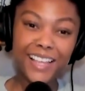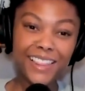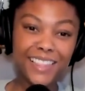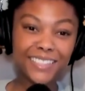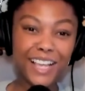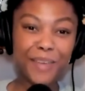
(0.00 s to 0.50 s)

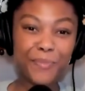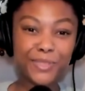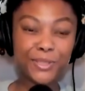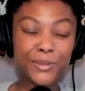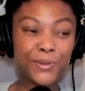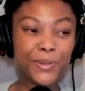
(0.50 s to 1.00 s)
this
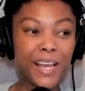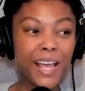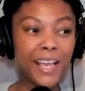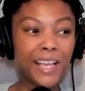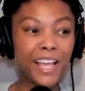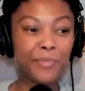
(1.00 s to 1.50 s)
episode
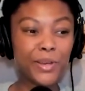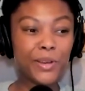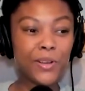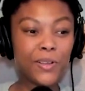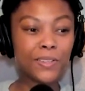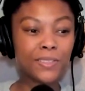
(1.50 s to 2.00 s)
can be
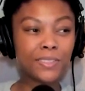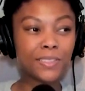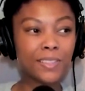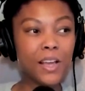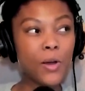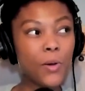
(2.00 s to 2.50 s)
called,
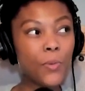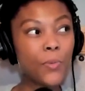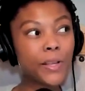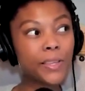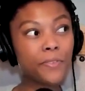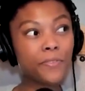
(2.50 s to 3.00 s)

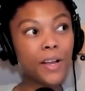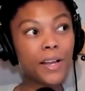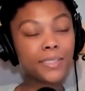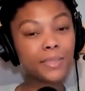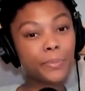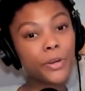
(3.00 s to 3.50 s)
What the
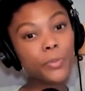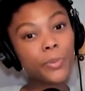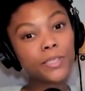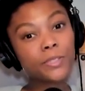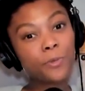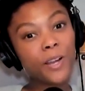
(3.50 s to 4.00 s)
Fuck is a
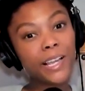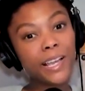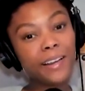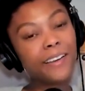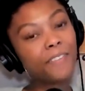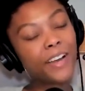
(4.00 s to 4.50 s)
Purpose and Why
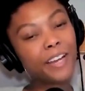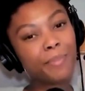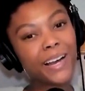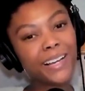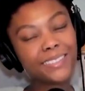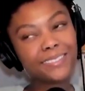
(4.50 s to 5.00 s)
Can't I Find
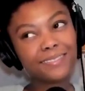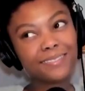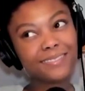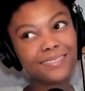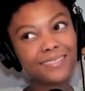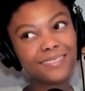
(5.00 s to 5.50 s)
Mine?
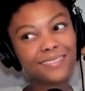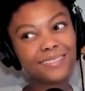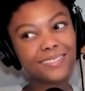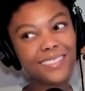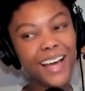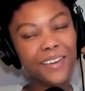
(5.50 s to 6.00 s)

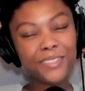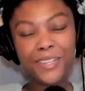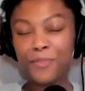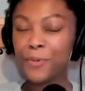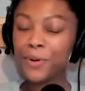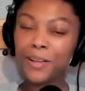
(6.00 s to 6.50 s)
How does
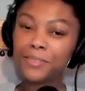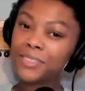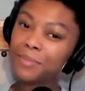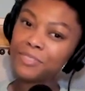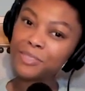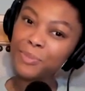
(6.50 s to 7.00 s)
everyone else
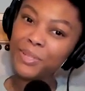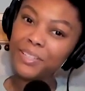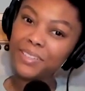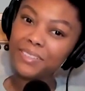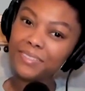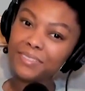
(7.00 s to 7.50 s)
seem to
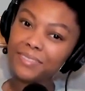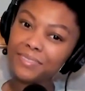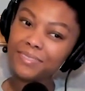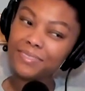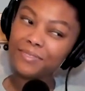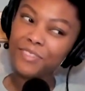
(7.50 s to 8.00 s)
be
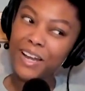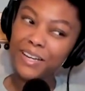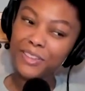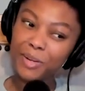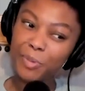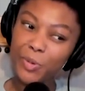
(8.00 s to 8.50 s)

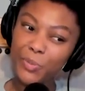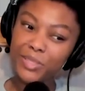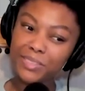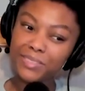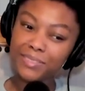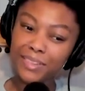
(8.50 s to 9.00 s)
finding their
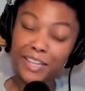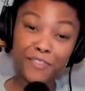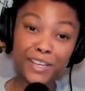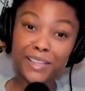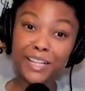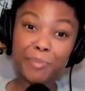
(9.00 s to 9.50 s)
purpose,
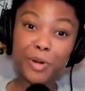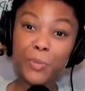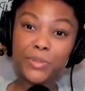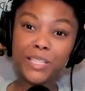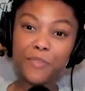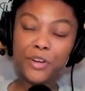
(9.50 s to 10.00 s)
living in their
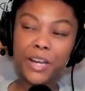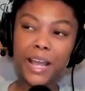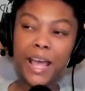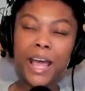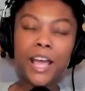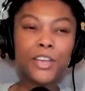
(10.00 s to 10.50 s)
purpose every
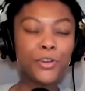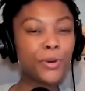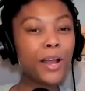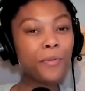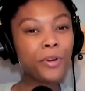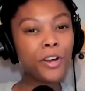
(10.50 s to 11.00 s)
day? You know
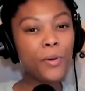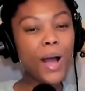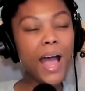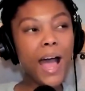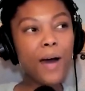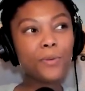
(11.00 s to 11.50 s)
what I want to know?
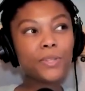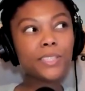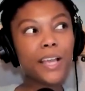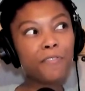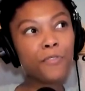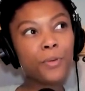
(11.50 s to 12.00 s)
How does
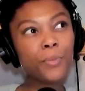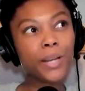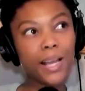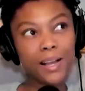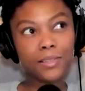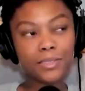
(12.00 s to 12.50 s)

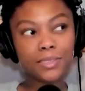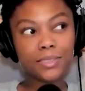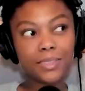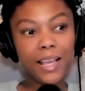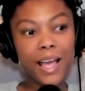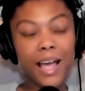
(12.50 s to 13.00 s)
everyone
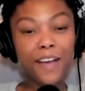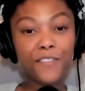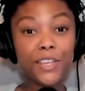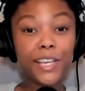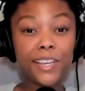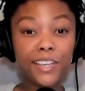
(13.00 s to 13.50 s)
else have
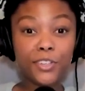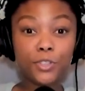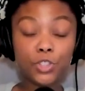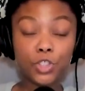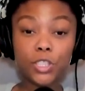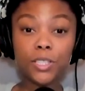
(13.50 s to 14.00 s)
the
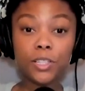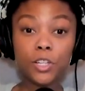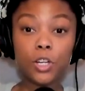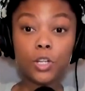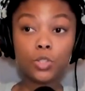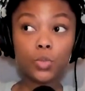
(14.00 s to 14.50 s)
energy
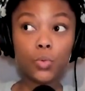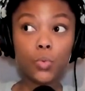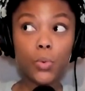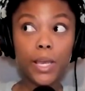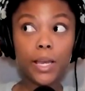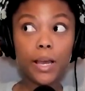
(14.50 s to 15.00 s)
to
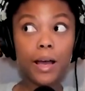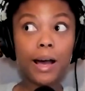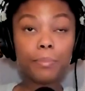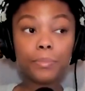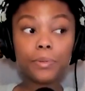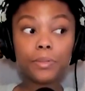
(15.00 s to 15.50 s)
wake up